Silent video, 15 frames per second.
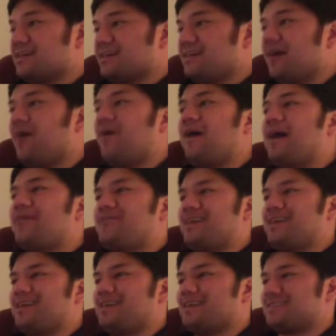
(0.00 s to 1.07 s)
Oh, I have an
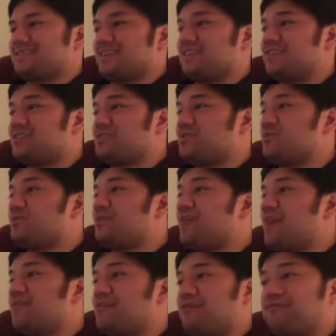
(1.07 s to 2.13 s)
idea. Send the dude who
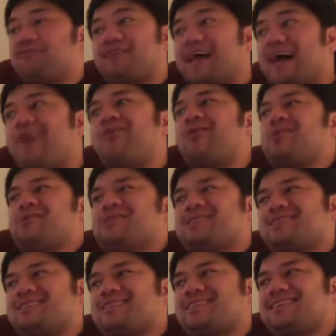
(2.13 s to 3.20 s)
gave you
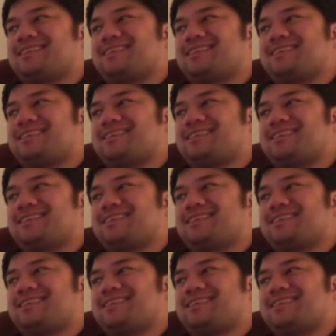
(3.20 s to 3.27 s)
flowers.